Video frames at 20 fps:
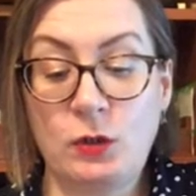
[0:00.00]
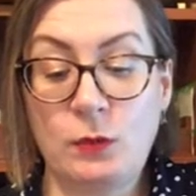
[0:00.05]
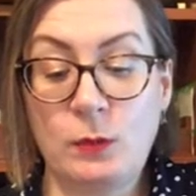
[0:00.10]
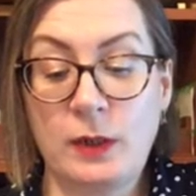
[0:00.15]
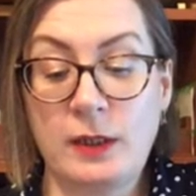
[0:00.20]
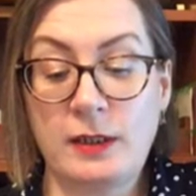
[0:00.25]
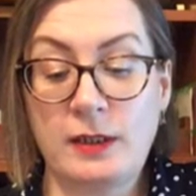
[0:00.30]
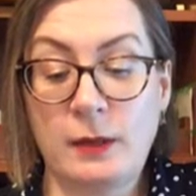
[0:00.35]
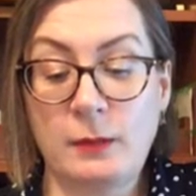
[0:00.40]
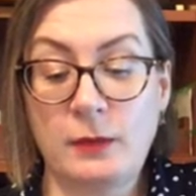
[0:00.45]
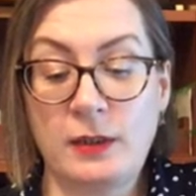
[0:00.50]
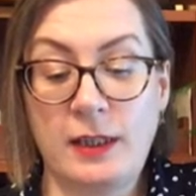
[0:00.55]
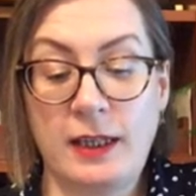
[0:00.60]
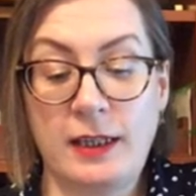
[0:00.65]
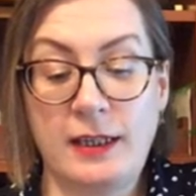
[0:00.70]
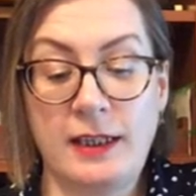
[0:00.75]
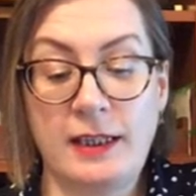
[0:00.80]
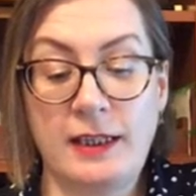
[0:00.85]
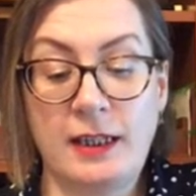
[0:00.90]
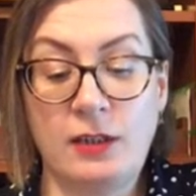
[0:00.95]
because up to then he
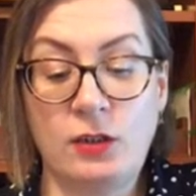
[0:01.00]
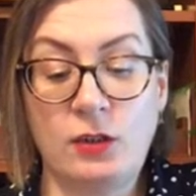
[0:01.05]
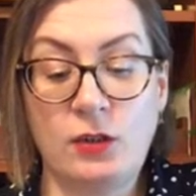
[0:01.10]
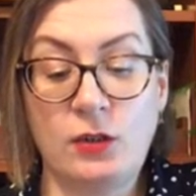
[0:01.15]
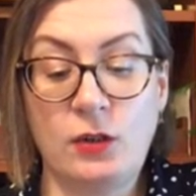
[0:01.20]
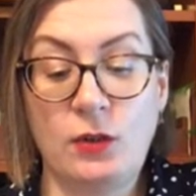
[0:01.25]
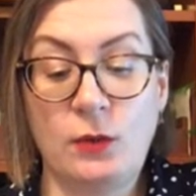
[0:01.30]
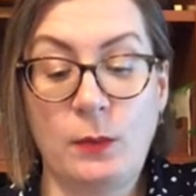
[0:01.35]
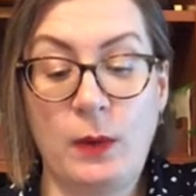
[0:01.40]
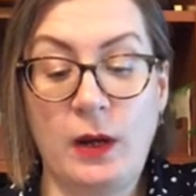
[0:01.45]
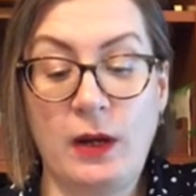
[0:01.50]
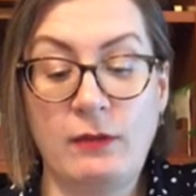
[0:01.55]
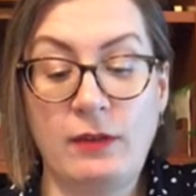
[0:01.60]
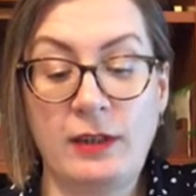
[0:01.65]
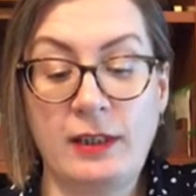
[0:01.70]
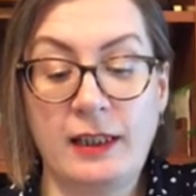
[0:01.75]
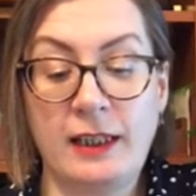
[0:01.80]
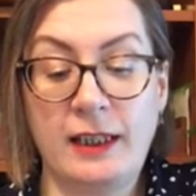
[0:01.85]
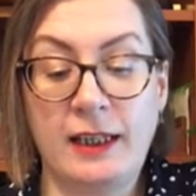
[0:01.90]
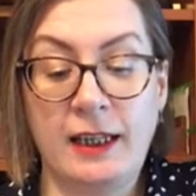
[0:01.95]
had understood it
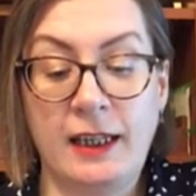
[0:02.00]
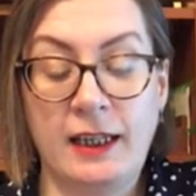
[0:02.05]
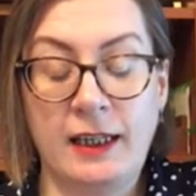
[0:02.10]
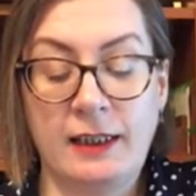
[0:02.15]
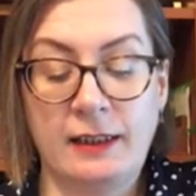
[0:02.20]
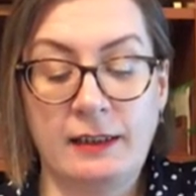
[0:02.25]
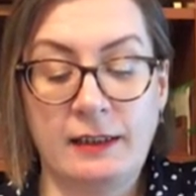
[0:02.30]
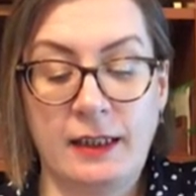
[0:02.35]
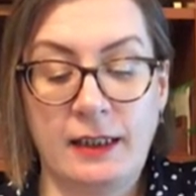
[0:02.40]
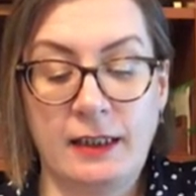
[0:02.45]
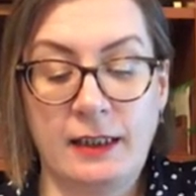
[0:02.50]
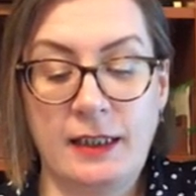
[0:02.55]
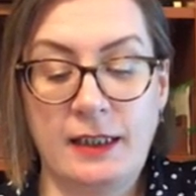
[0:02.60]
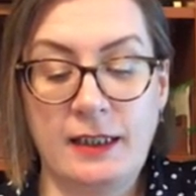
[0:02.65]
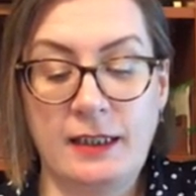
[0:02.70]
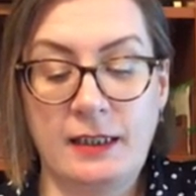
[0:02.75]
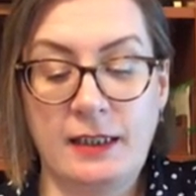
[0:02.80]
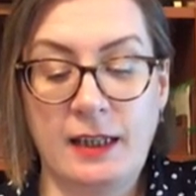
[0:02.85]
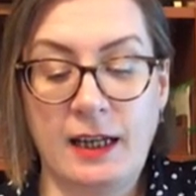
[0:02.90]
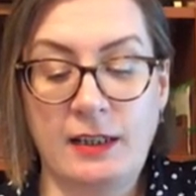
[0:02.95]
perfectly. At
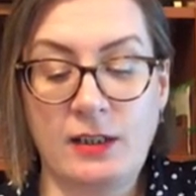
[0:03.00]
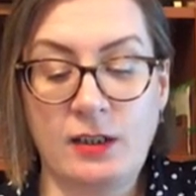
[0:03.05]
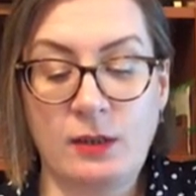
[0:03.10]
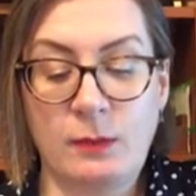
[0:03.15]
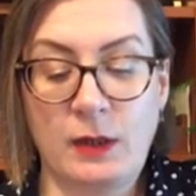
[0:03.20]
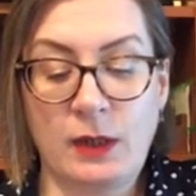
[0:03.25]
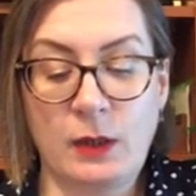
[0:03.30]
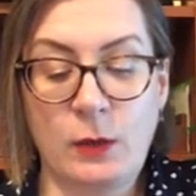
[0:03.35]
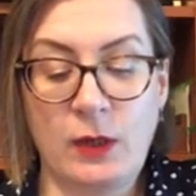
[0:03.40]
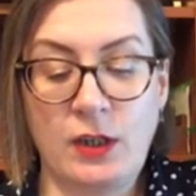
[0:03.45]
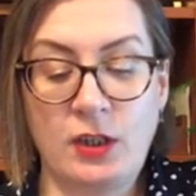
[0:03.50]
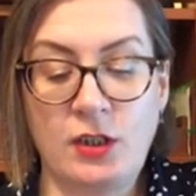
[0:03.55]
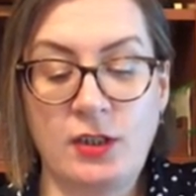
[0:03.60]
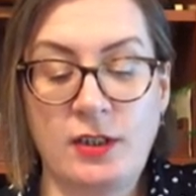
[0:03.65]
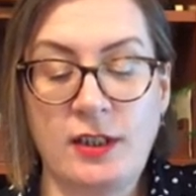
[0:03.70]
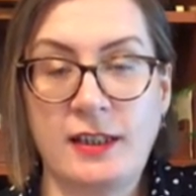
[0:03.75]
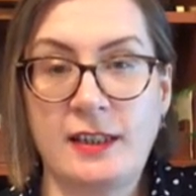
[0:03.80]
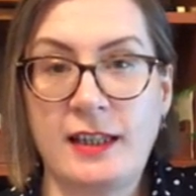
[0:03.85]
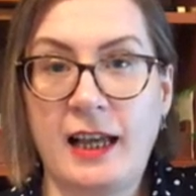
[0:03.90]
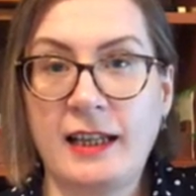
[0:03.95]
least he answered my questions
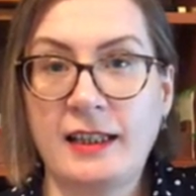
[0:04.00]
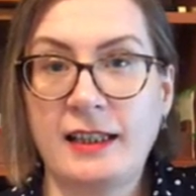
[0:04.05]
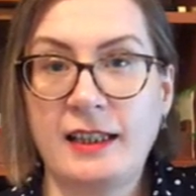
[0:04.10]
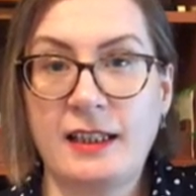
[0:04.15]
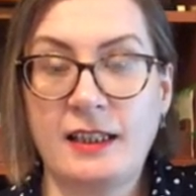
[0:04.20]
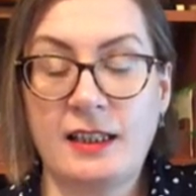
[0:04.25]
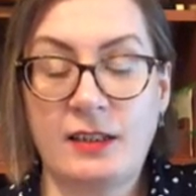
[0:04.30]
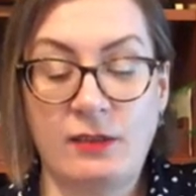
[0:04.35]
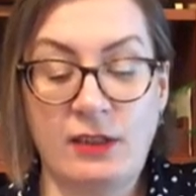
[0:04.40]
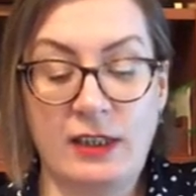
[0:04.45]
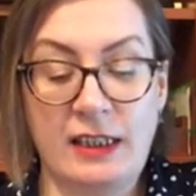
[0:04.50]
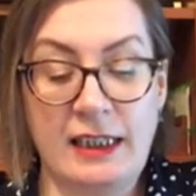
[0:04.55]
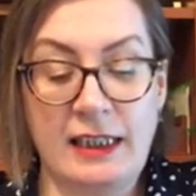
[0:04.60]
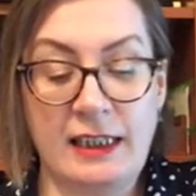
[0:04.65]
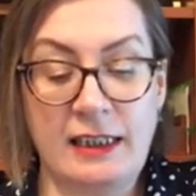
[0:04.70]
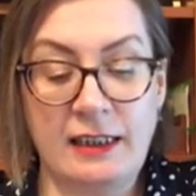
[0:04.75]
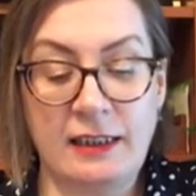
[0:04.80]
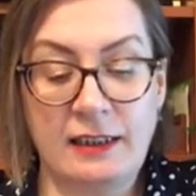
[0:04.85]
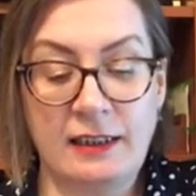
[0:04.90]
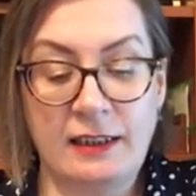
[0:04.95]
exactly as if he did.